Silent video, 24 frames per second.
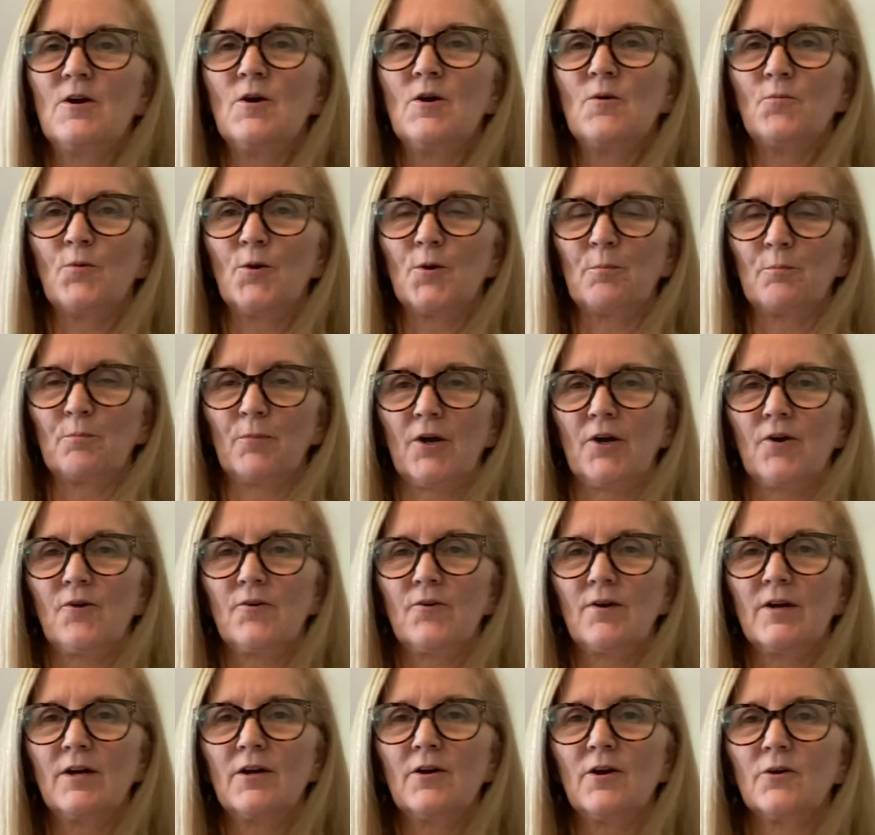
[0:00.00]
when
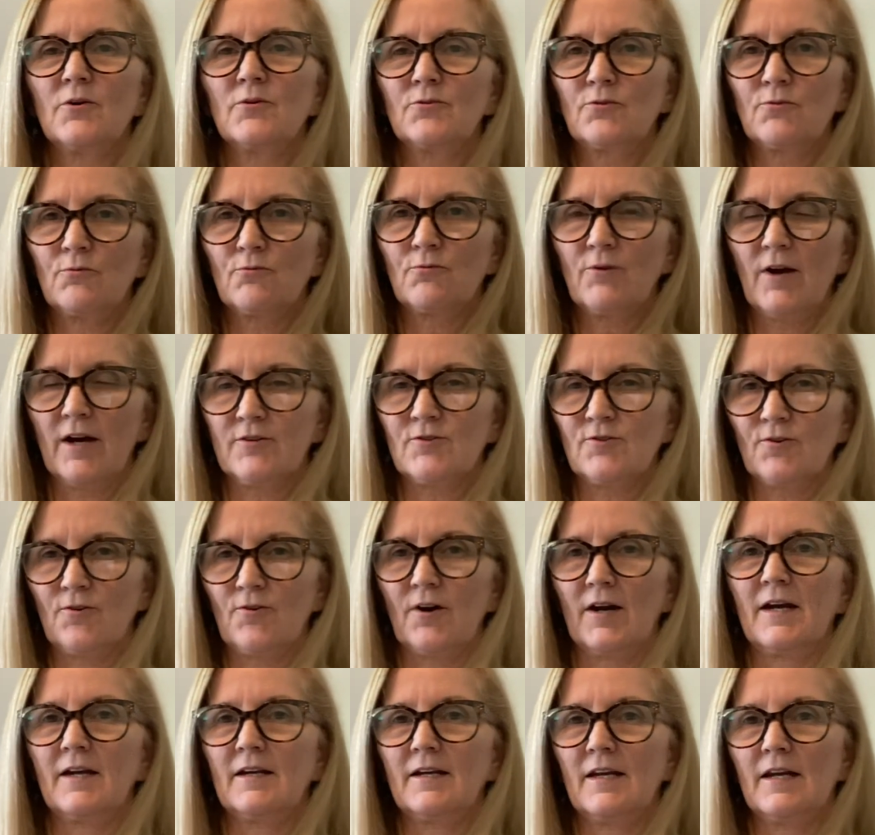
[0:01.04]
Mercury goes
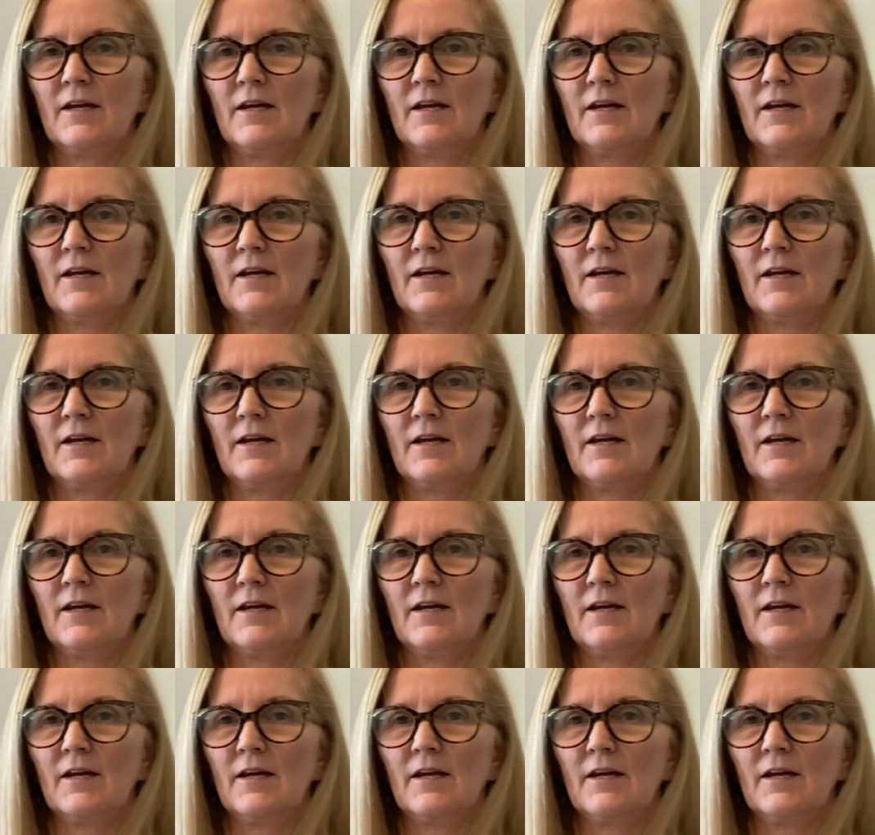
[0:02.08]
retrograde,